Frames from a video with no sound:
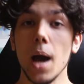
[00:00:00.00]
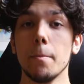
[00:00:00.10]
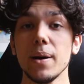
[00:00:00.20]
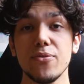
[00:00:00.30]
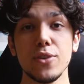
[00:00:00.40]

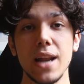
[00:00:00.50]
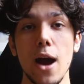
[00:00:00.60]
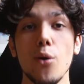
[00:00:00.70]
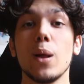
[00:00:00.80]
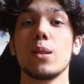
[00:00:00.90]
But for
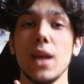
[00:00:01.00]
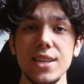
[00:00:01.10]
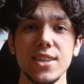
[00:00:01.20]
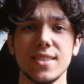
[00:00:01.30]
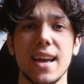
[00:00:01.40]
now,
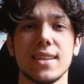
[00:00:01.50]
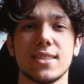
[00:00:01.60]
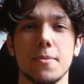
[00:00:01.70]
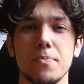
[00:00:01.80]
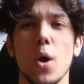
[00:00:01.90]
let's just
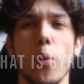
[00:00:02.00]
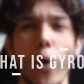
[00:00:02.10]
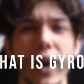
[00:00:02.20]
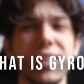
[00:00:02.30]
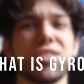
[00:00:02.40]
ask,
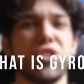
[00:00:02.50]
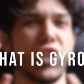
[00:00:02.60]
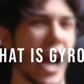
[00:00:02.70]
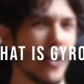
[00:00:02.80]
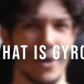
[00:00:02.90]
what is
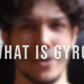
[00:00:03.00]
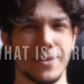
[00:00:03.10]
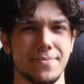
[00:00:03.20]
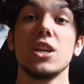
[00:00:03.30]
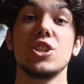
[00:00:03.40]
gyro?
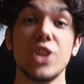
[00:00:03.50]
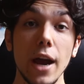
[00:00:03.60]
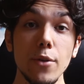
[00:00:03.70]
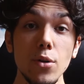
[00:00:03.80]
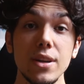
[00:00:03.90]

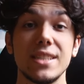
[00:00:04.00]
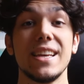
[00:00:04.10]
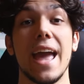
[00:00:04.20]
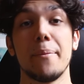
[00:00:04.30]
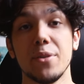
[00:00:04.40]
Gyro is
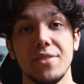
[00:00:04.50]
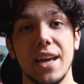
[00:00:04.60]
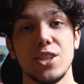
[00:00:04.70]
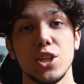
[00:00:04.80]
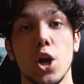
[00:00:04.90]
the
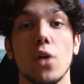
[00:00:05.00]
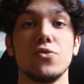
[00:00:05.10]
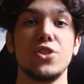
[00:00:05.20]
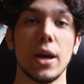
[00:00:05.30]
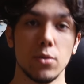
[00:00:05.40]
abbreviation of
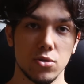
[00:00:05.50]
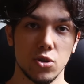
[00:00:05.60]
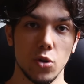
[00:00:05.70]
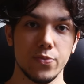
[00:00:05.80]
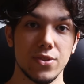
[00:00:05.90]

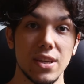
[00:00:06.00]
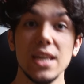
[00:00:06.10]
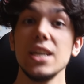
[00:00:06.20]
gyroscopes.